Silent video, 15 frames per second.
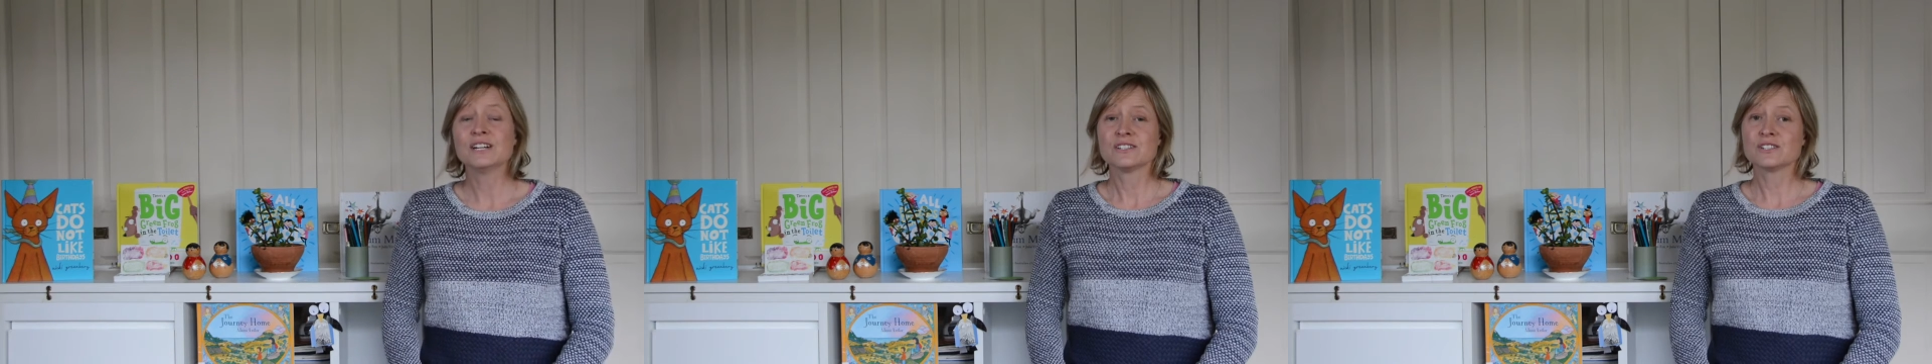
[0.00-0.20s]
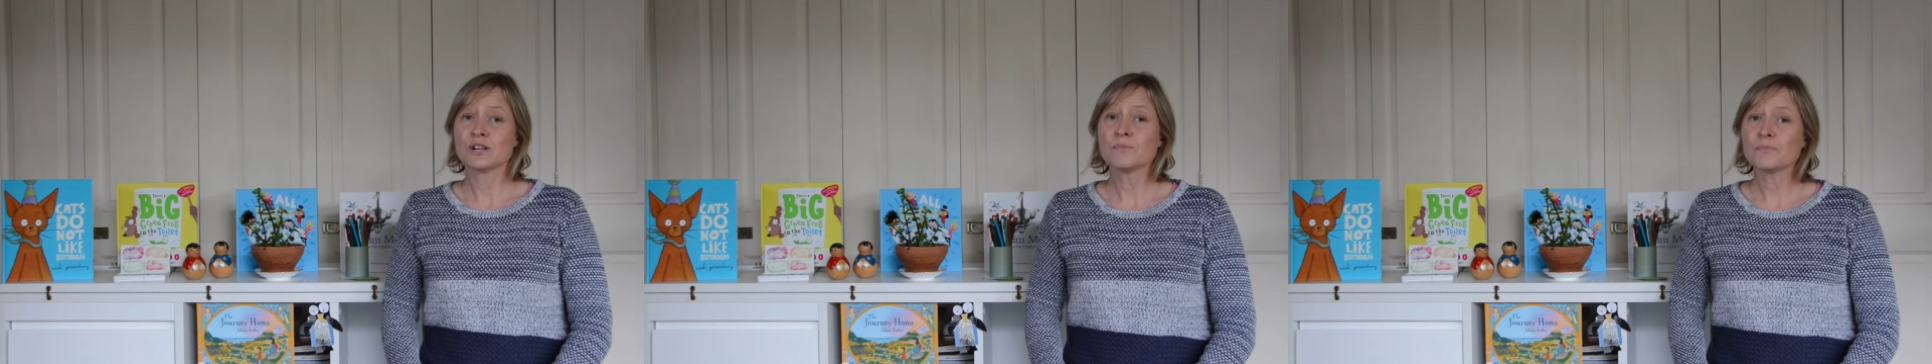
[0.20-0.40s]

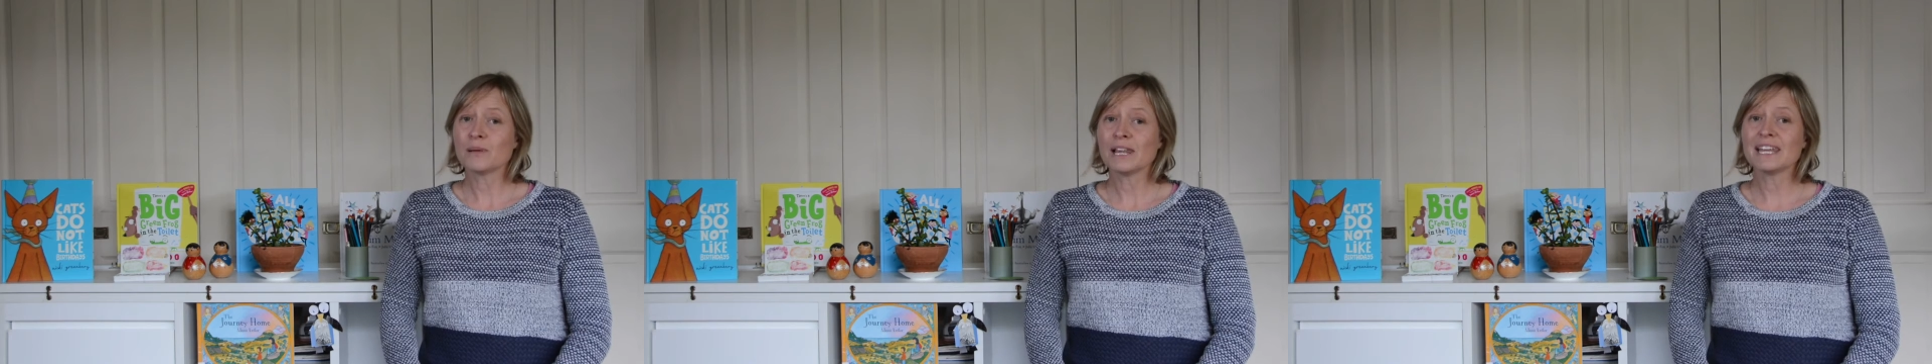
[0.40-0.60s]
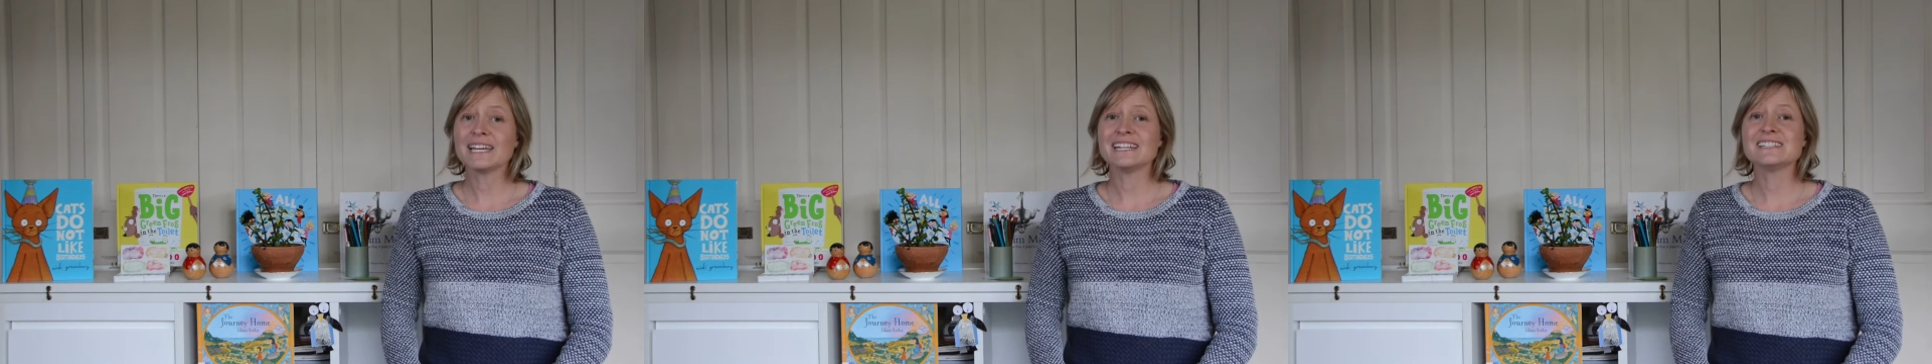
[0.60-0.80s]
so
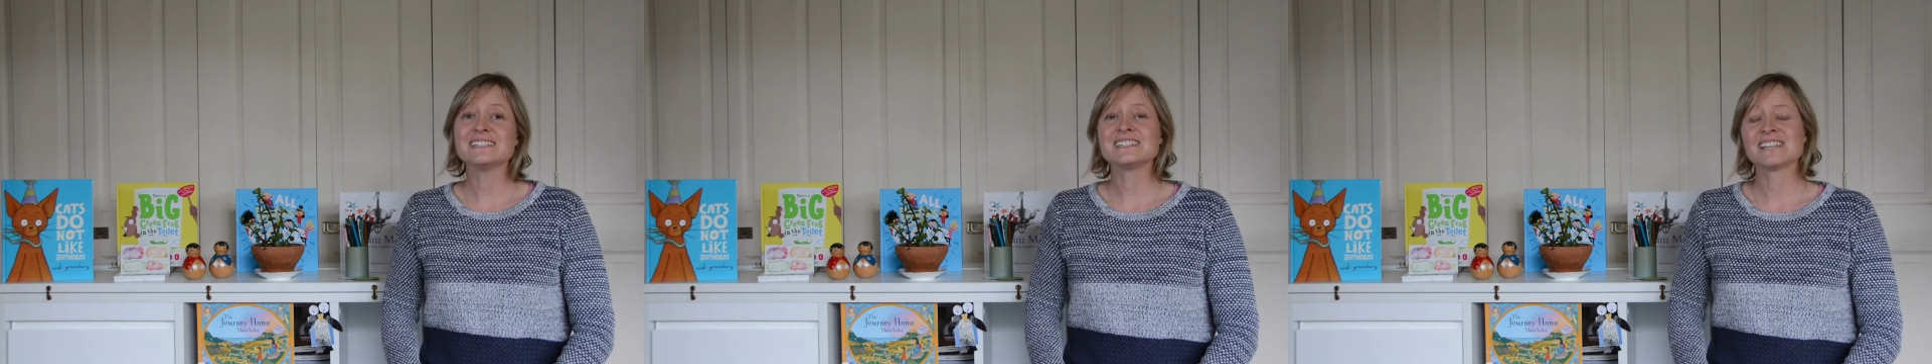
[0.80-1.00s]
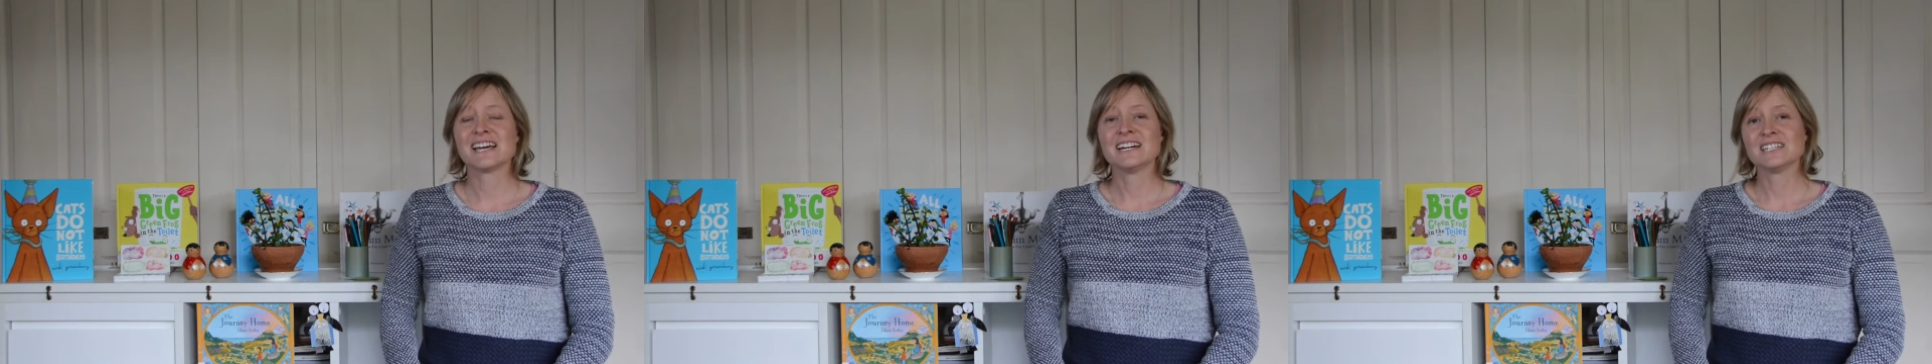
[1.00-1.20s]

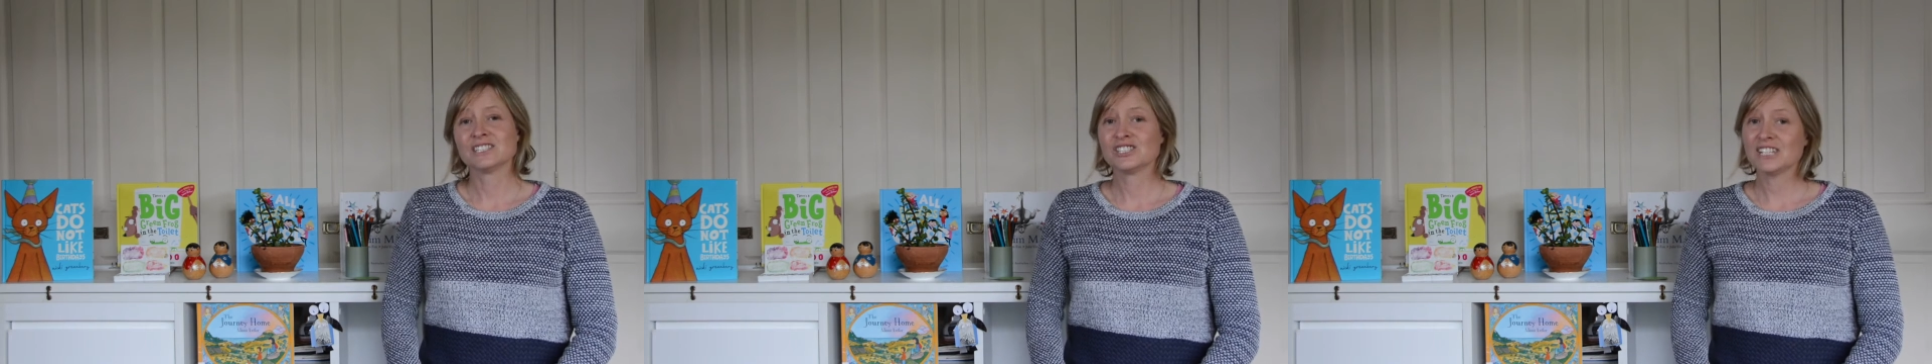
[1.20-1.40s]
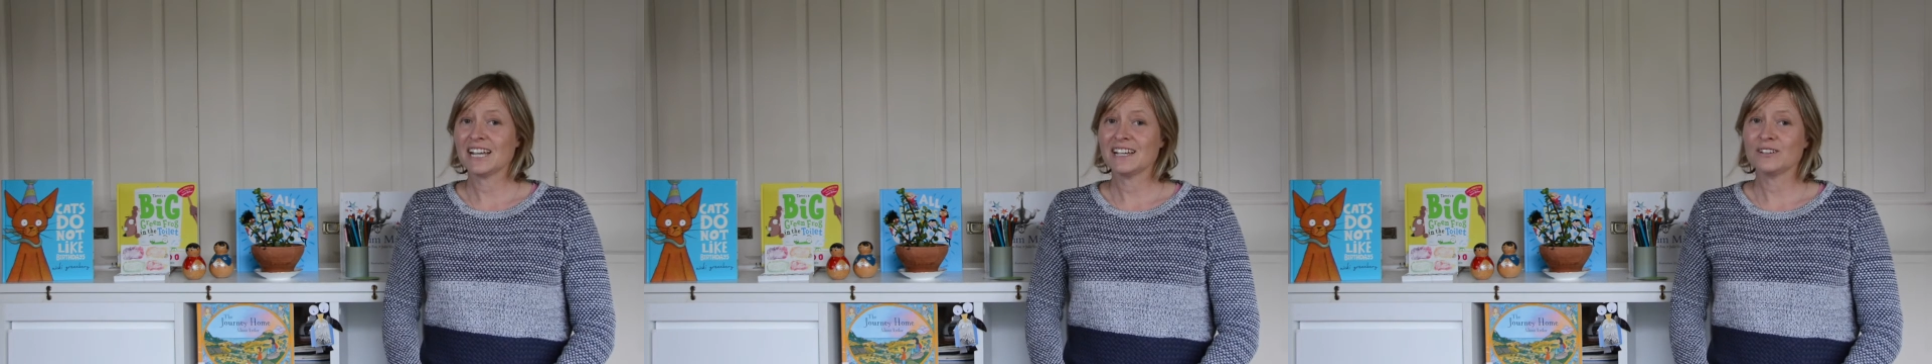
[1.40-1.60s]
please
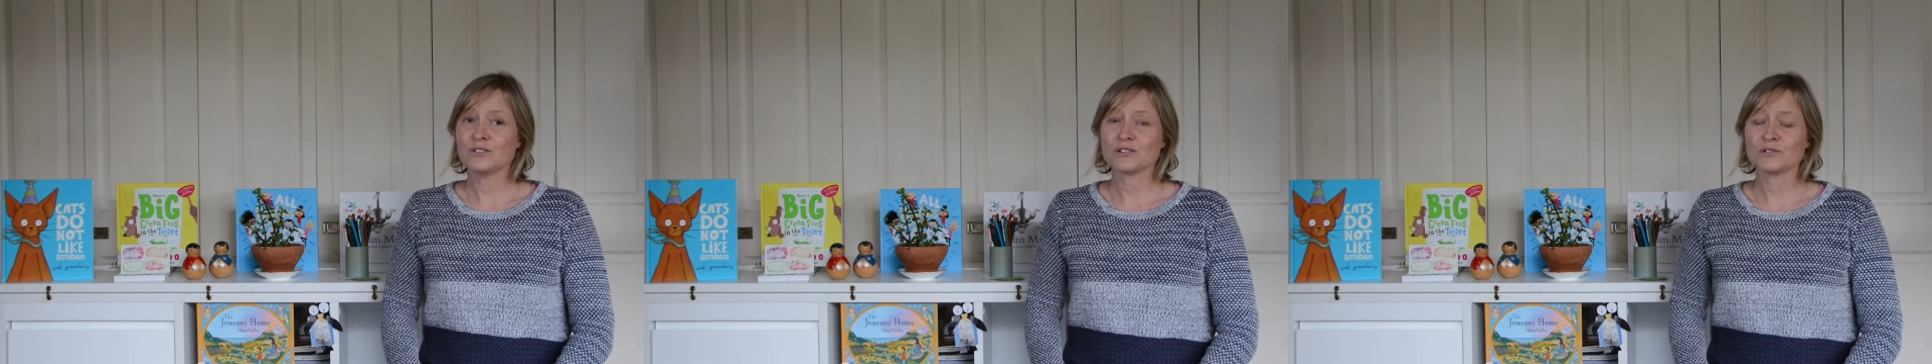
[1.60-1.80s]
share your